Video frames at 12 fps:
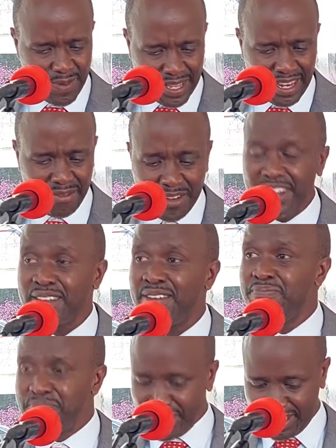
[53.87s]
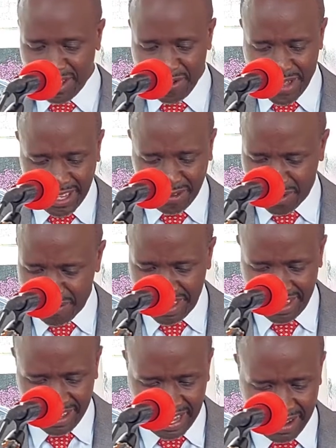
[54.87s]
been a very busy week for
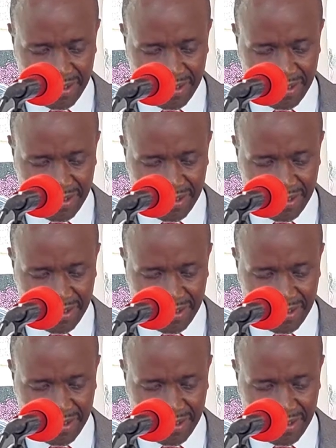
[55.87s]
me.